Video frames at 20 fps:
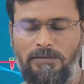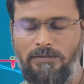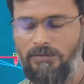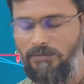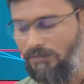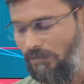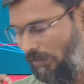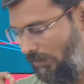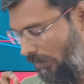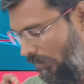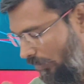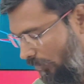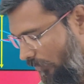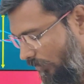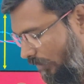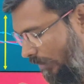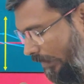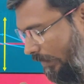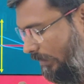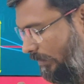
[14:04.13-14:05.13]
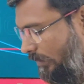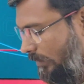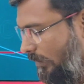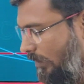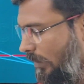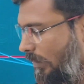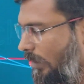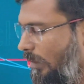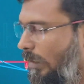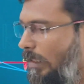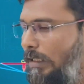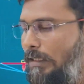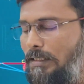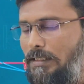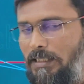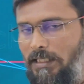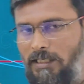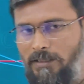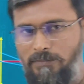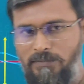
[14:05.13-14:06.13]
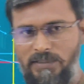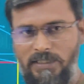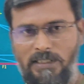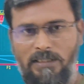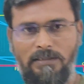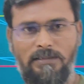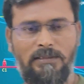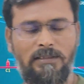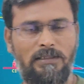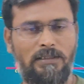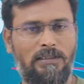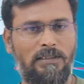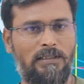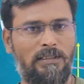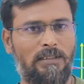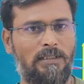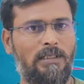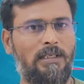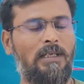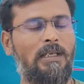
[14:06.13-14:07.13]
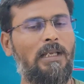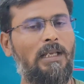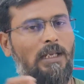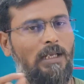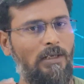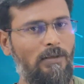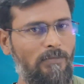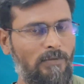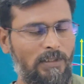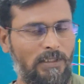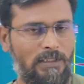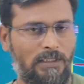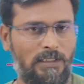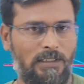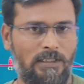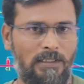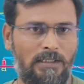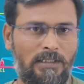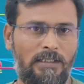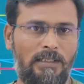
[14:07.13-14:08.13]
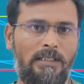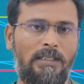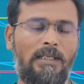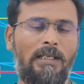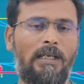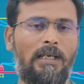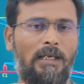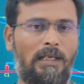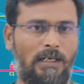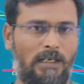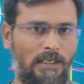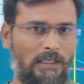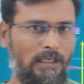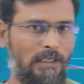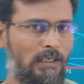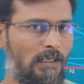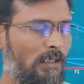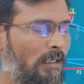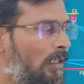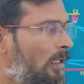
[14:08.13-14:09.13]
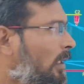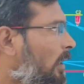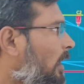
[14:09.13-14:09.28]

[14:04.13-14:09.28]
So the conclusion is same size, inverted, real,